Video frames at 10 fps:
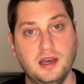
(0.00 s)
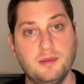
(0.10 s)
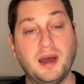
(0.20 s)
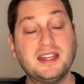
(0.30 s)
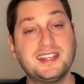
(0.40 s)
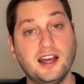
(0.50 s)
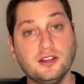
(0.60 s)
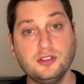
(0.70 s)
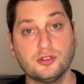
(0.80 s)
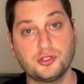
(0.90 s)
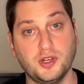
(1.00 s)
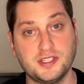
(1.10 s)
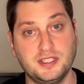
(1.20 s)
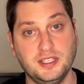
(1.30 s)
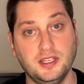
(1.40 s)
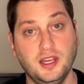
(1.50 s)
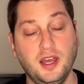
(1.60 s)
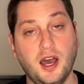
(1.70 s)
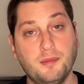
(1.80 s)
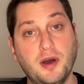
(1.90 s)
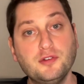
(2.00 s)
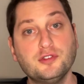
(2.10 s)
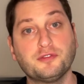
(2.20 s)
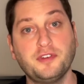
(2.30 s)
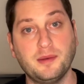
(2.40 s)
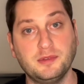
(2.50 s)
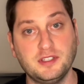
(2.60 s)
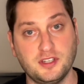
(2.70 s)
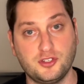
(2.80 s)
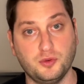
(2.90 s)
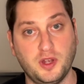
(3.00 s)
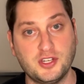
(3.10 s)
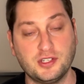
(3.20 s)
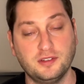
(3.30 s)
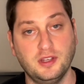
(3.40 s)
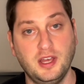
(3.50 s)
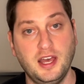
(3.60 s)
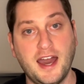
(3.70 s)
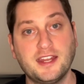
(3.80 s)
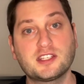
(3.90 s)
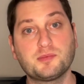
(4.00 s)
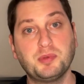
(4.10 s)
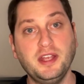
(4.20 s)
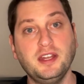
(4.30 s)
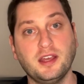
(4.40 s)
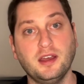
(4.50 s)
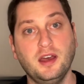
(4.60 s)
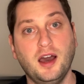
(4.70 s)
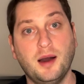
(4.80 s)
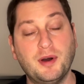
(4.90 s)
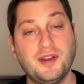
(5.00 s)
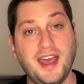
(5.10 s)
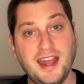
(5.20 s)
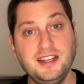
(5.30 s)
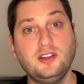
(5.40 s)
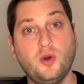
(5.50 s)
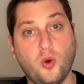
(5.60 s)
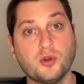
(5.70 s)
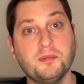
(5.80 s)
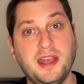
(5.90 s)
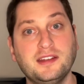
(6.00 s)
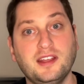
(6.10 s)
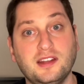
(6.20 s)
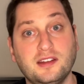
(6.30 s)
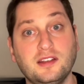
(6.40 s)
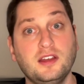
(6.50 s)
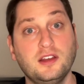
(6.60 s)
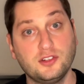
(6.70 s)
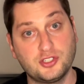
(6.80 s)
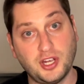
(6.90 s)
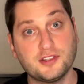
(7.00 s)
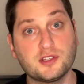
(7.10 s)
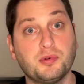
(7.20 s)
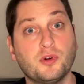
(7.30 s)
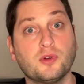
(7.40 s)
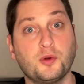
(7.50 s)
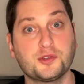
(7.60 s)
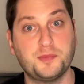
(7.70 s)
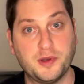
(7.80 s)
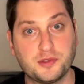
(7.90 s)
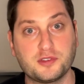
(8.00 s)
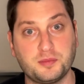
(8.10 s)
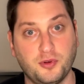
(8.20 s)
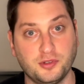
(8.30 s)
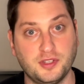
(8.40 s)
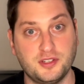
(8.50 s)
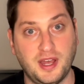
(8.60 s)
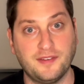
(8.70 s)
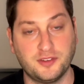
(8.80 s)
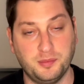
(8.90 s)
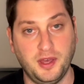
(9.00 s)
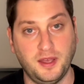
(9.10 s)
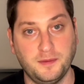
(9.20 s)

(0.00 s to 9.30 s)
by telling your trustee about your family situation and explaining about any court-mandated child support or spousal support that you have to pay.